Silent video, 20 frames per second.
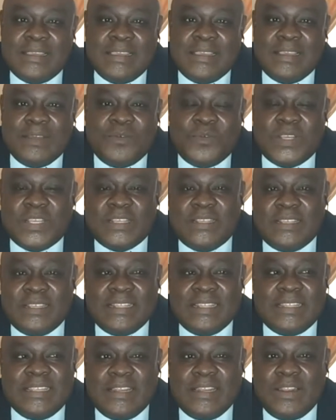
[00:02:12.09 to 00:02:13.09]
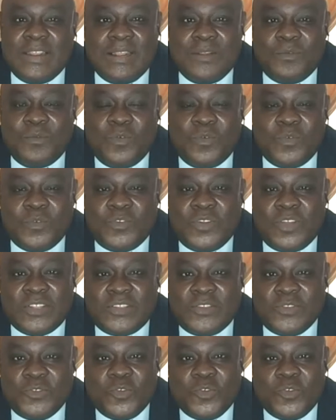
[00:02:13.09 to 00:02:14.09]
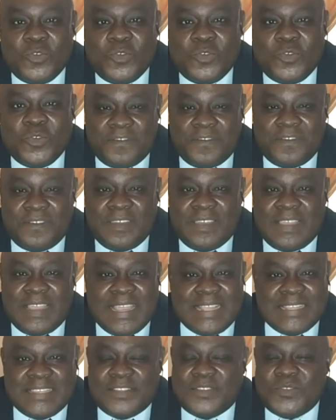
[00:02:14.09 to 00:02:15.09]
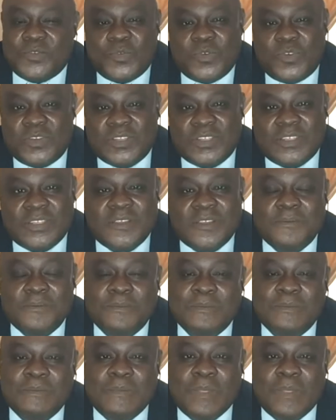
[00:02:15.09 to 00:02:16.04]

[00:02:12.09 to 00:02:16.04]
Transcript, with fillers: Eh, we, we will not know life as it was.